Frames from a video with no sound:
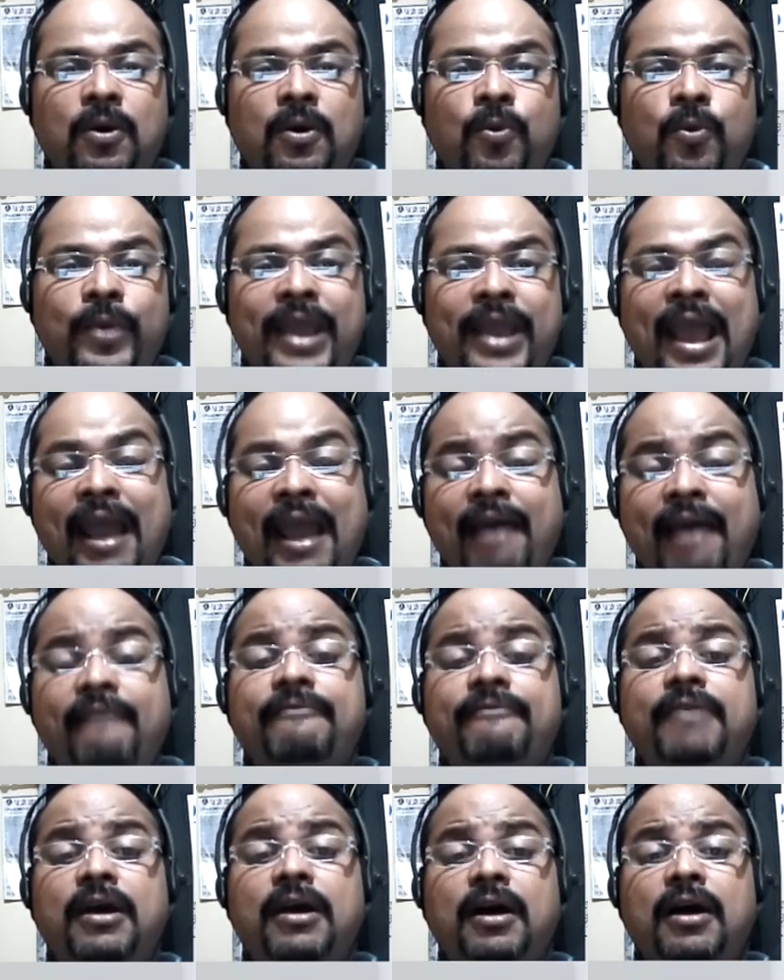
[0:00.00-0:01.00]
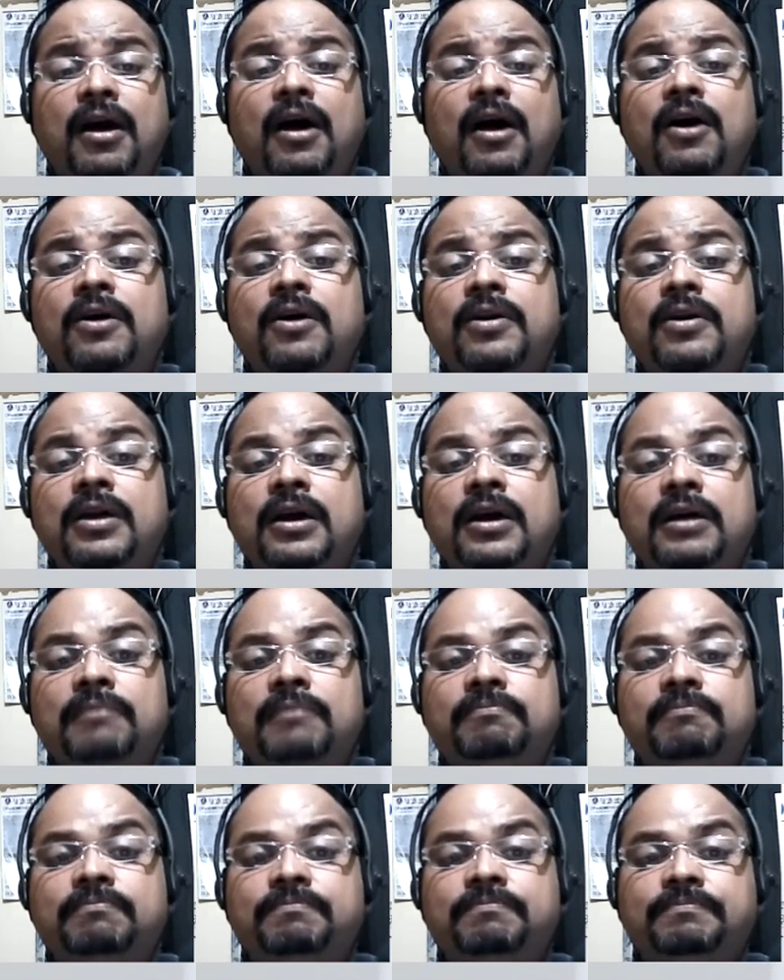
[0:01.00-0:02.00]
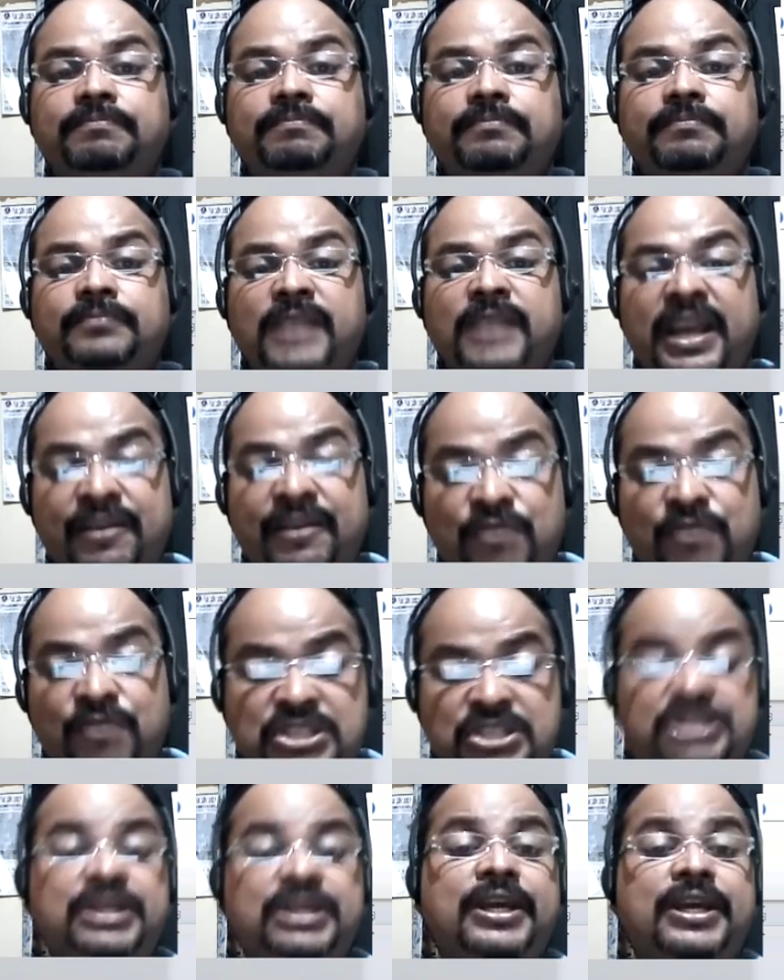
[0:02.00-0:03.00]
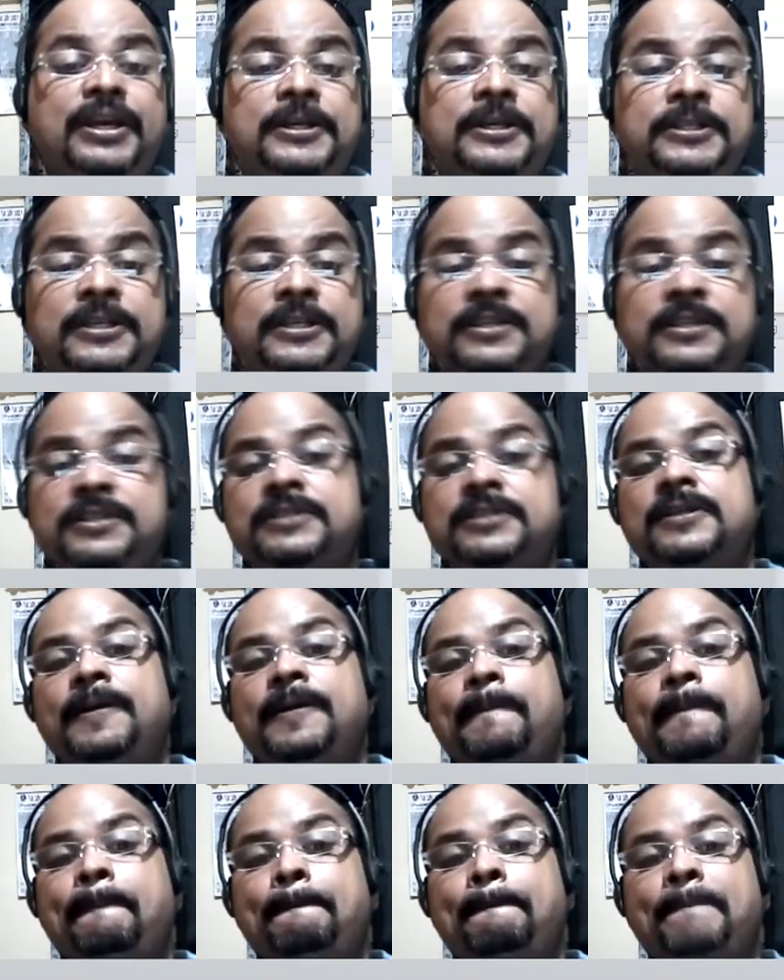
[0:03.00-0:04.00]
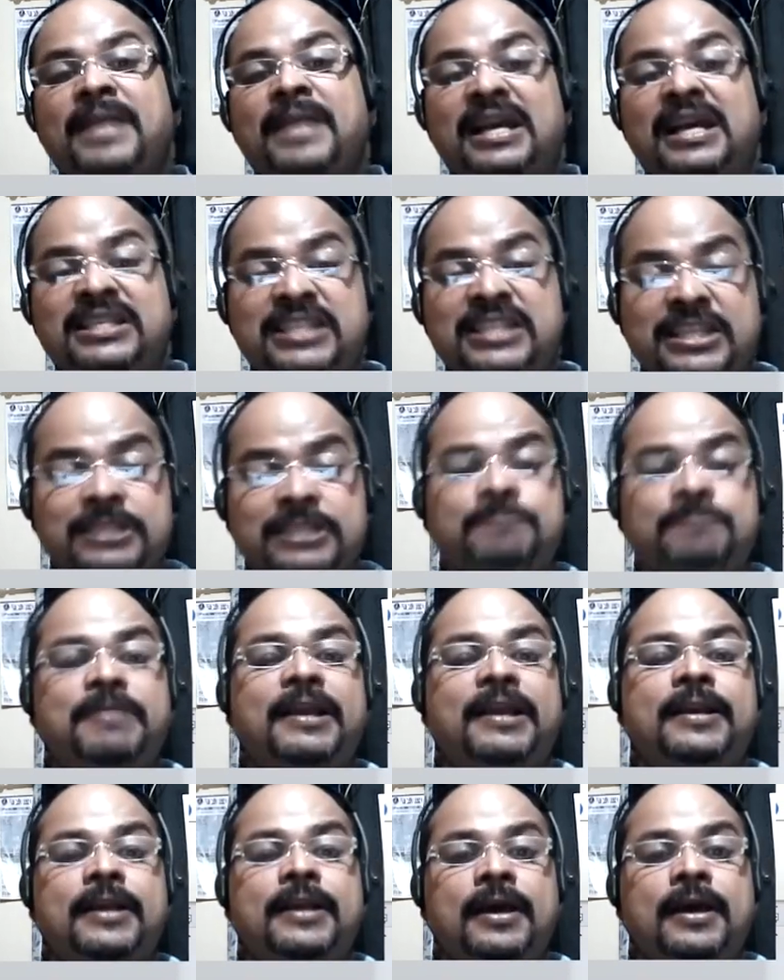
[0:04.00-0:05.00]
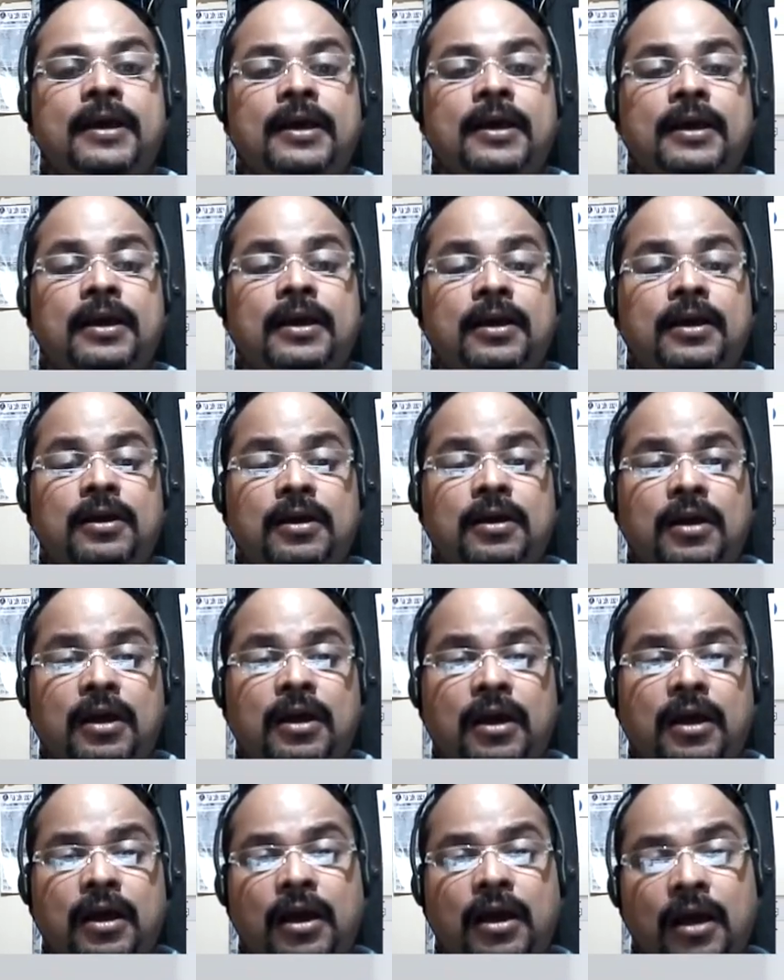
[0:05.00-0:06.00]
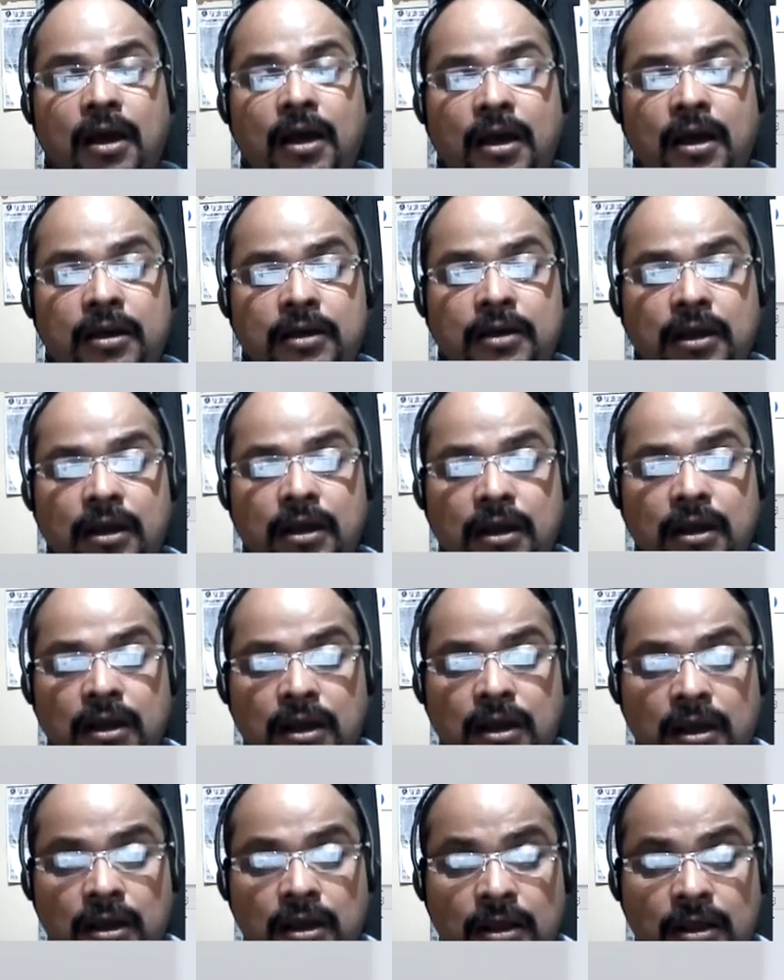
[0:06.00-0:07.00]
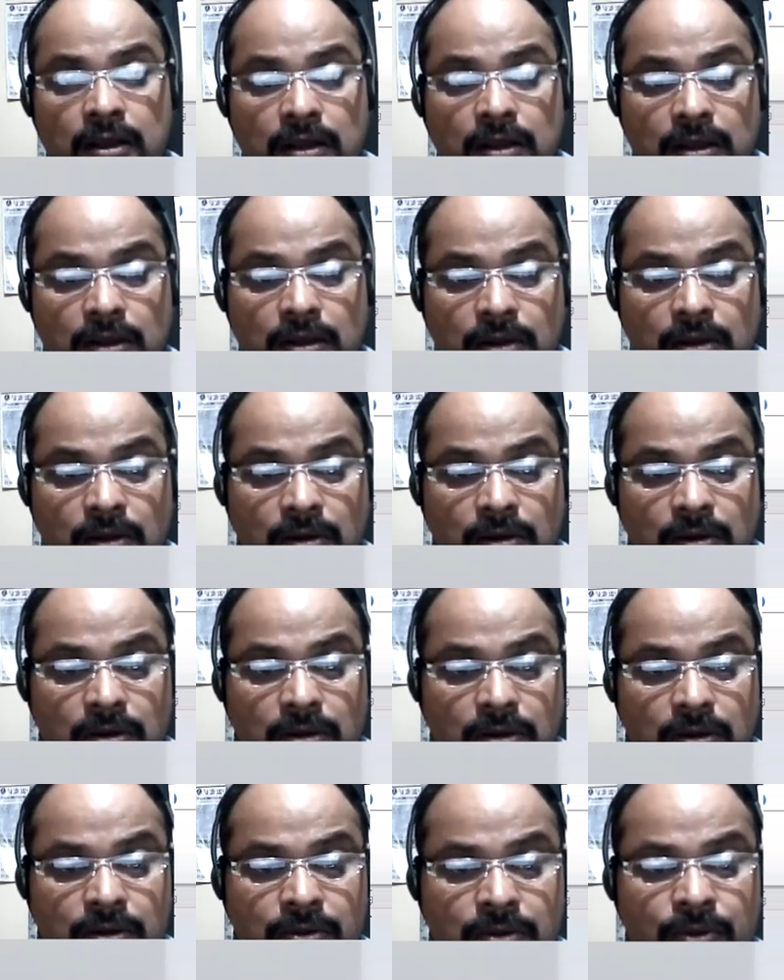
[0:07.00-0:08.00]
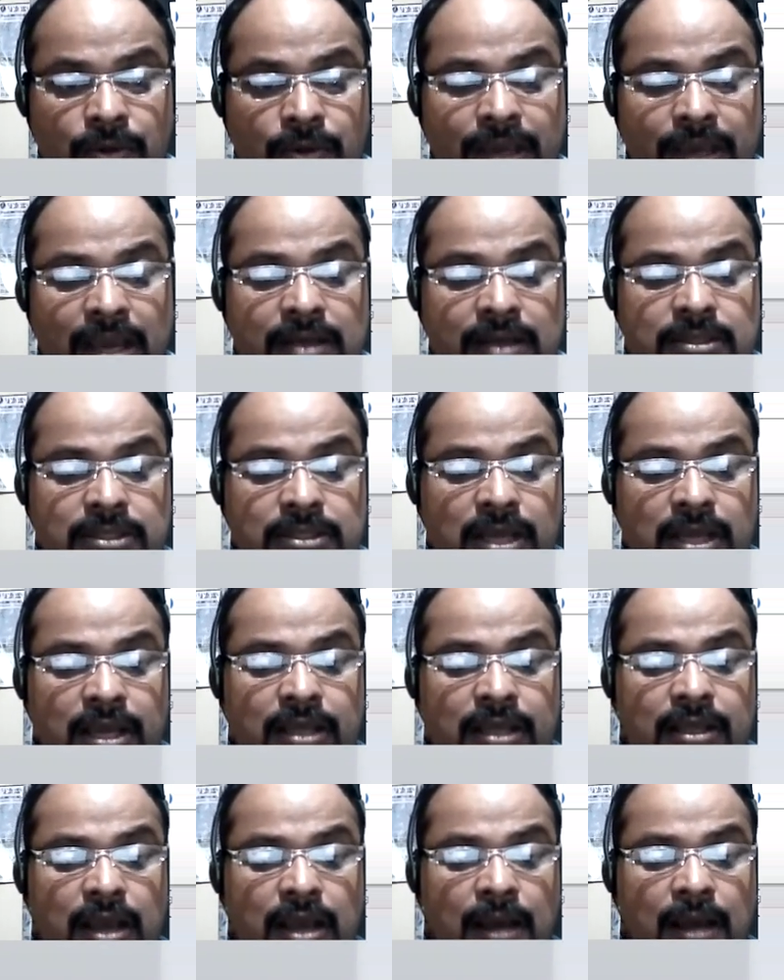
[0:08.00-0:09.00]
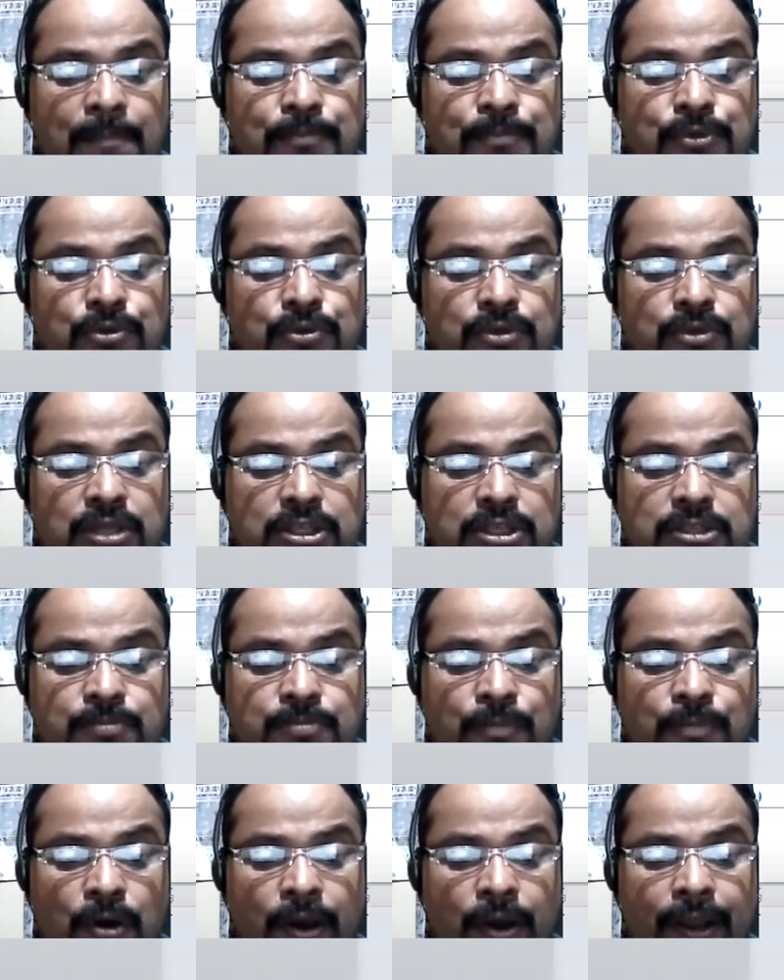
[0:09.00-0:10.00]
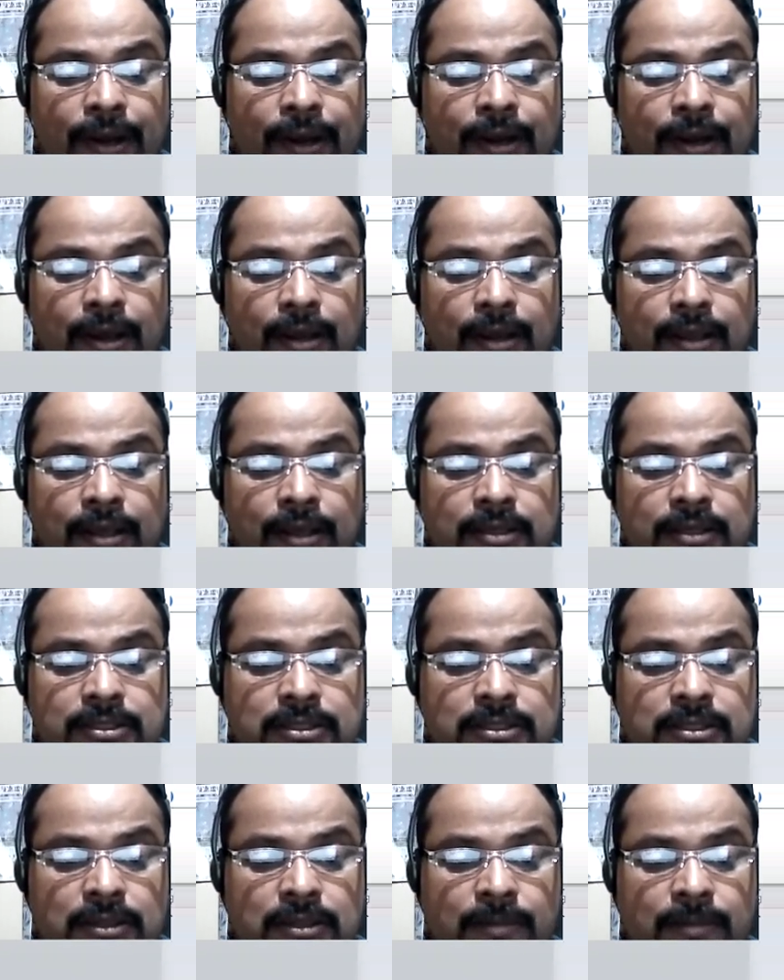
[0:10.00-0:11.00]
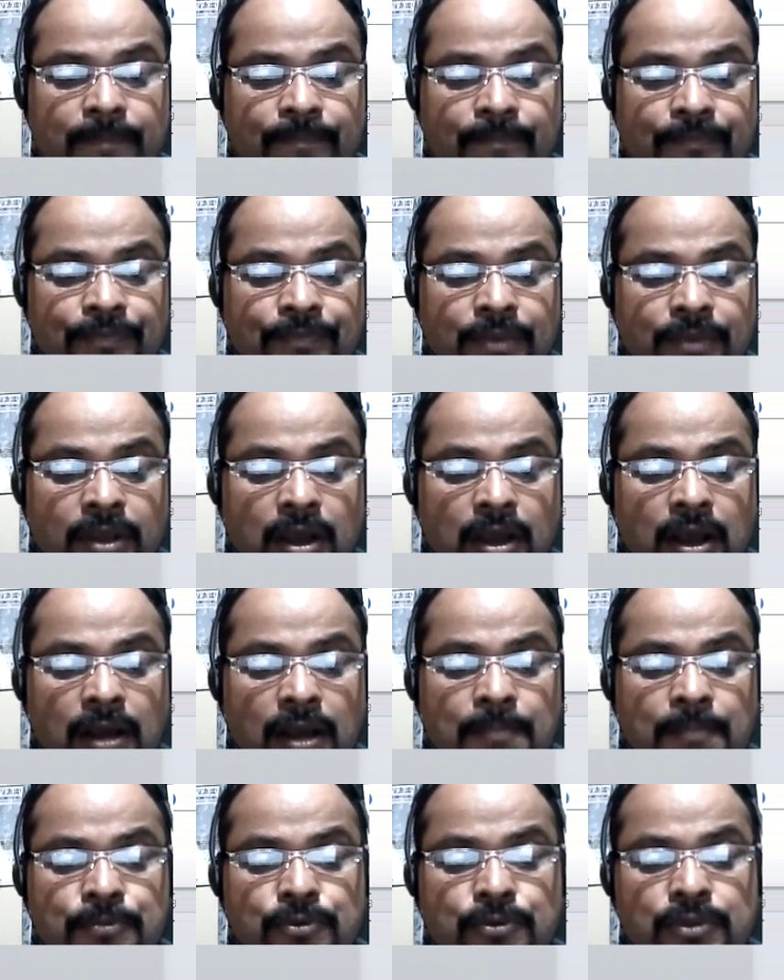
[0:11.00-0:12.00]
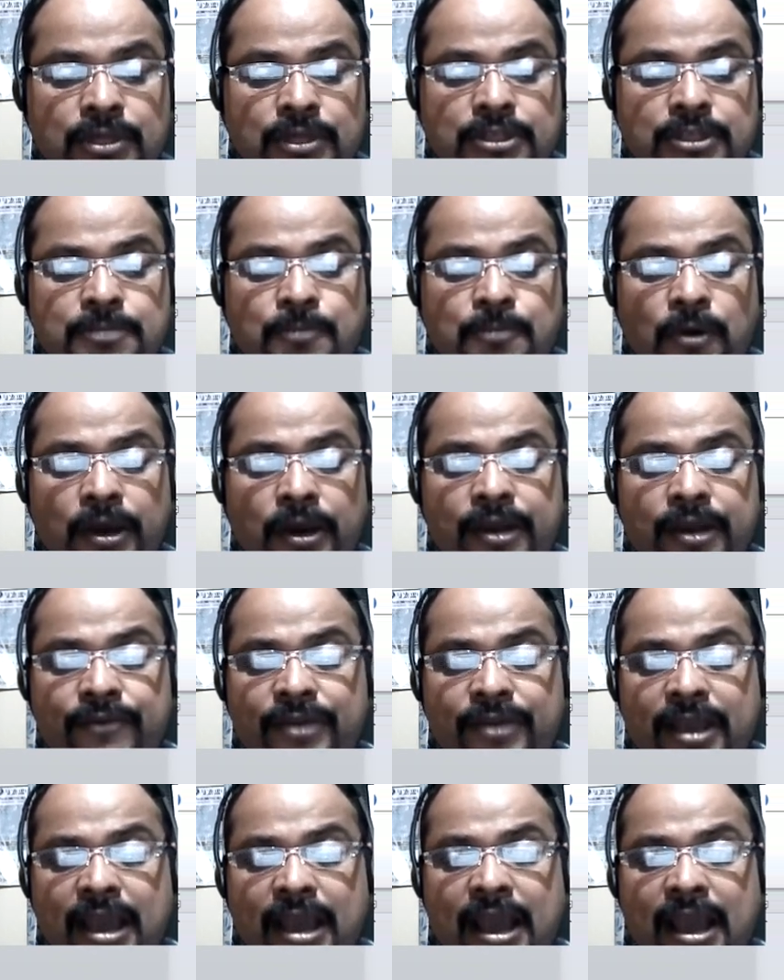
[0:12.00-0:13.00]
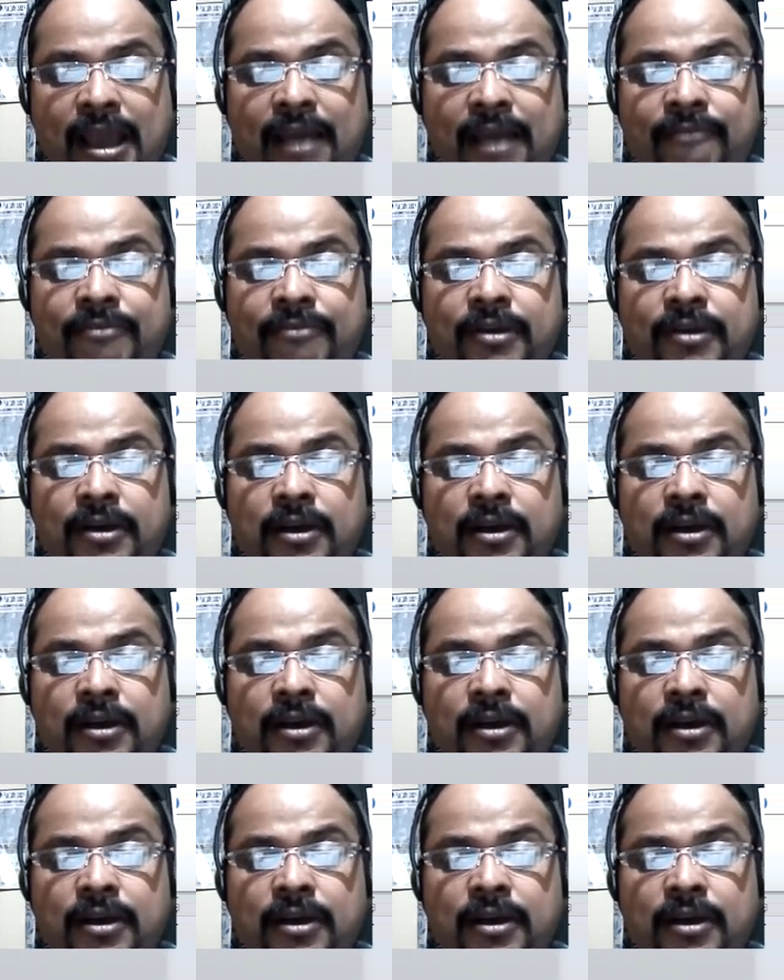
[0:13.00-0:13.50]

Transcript: we have our investigations, assessment. Uh, uh, uh, you can say up to this point, yes, up to this point we have